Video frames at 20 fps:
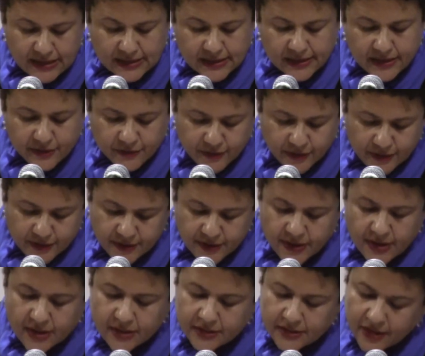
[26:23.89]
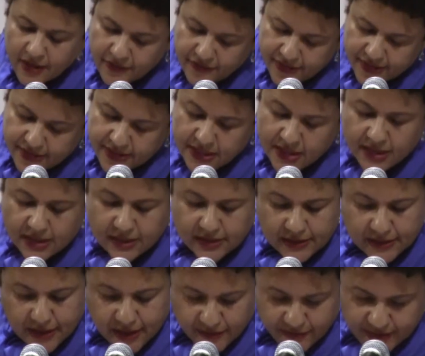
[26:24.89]
liver, love it.
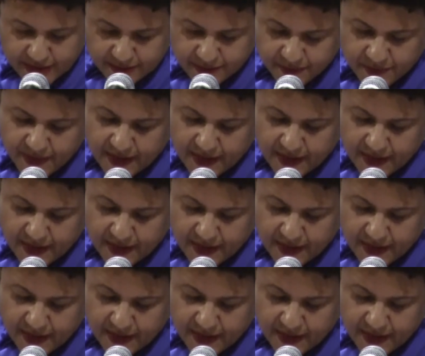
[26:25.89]
Love it.